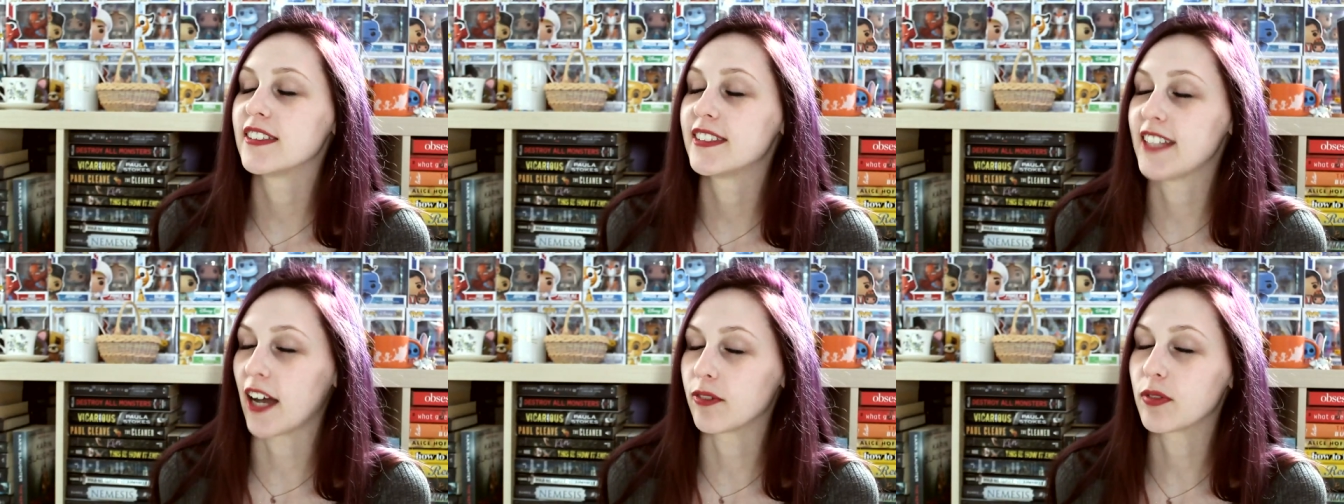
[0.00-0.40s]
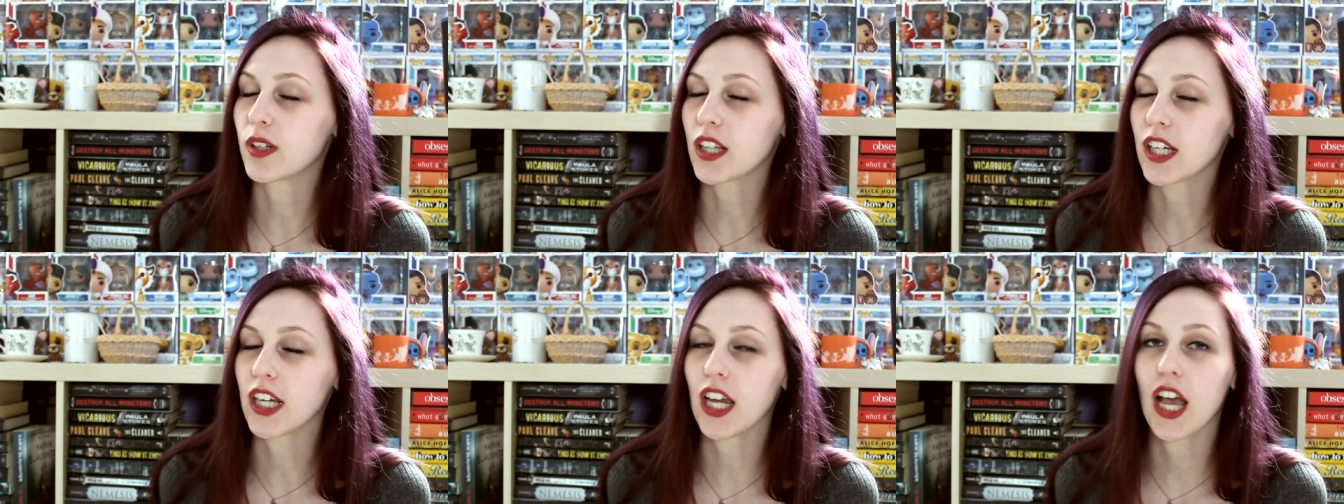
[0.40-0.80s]

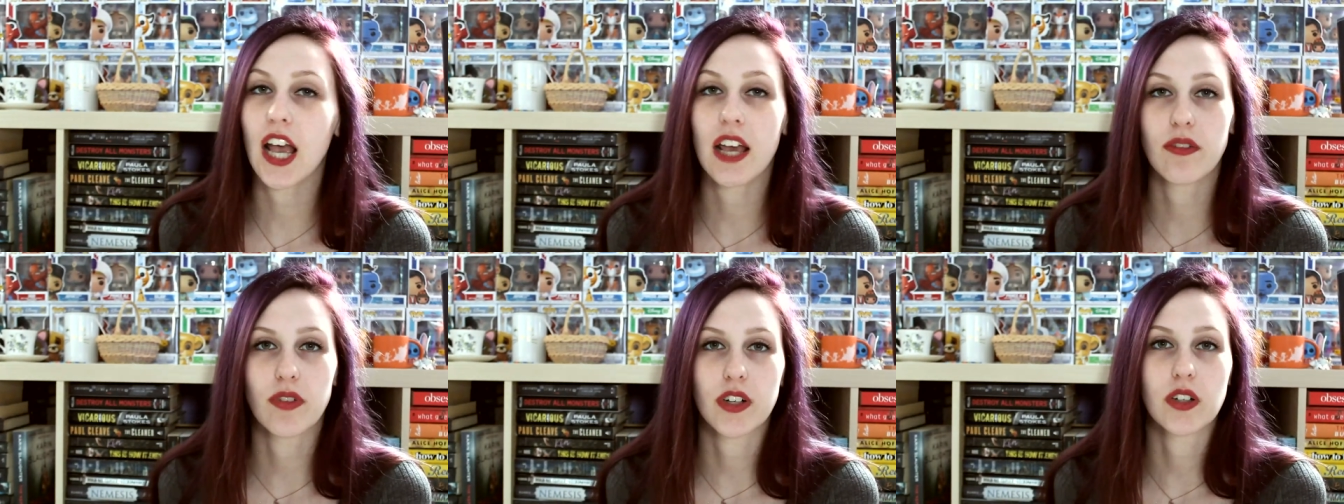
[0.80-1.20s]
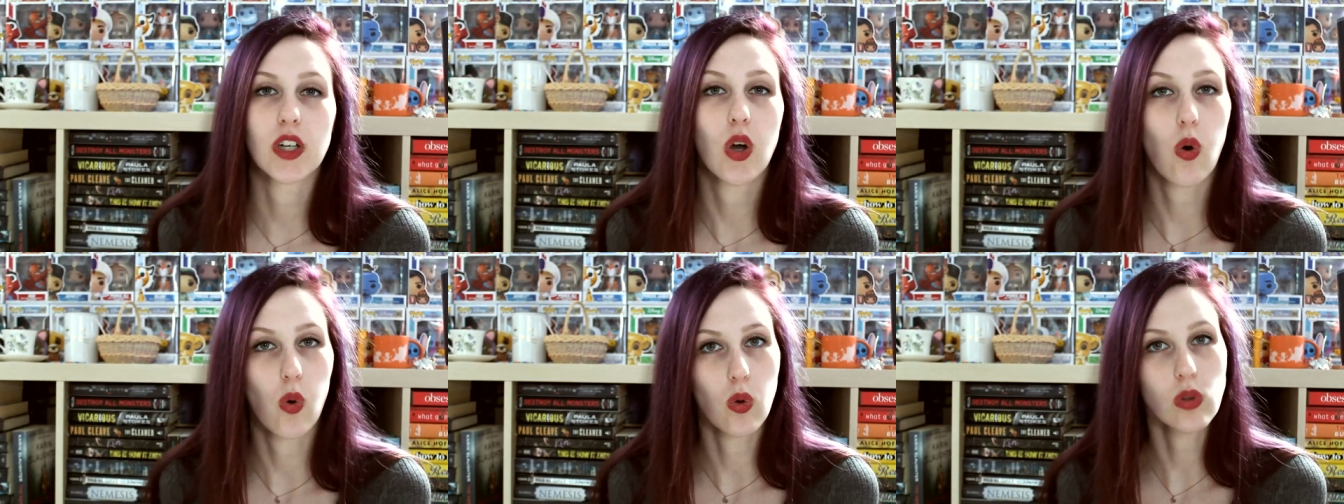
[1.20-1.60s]
definitely a very
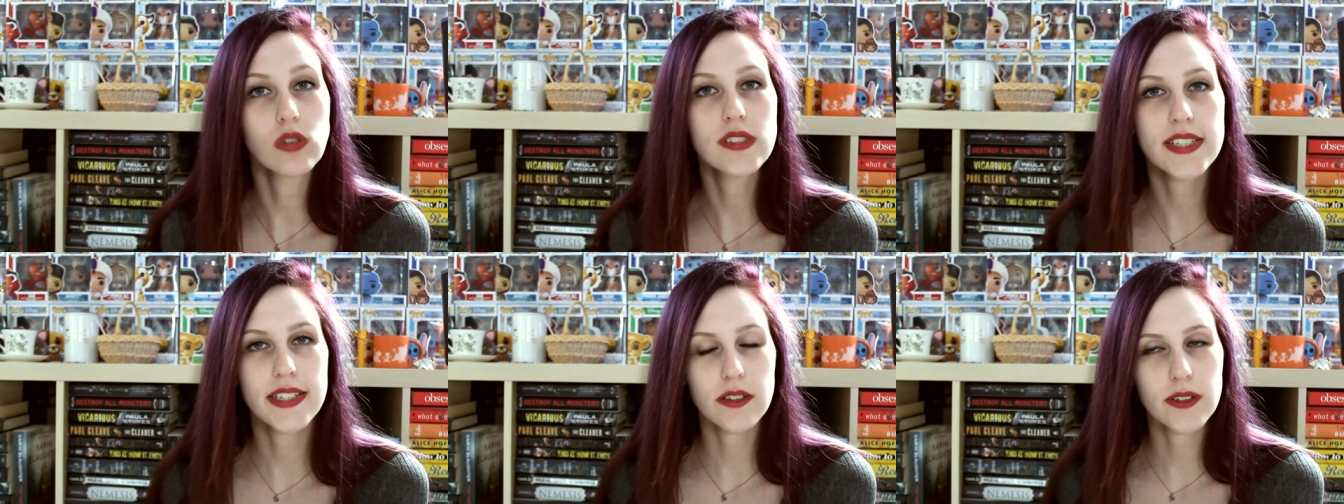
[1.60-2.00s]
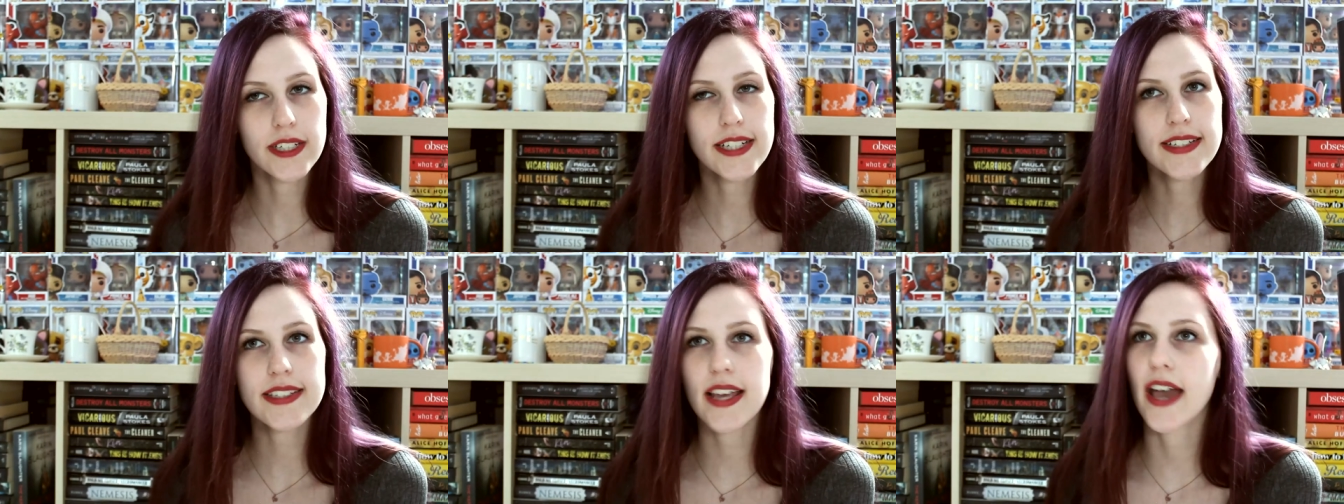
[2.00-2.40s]
old series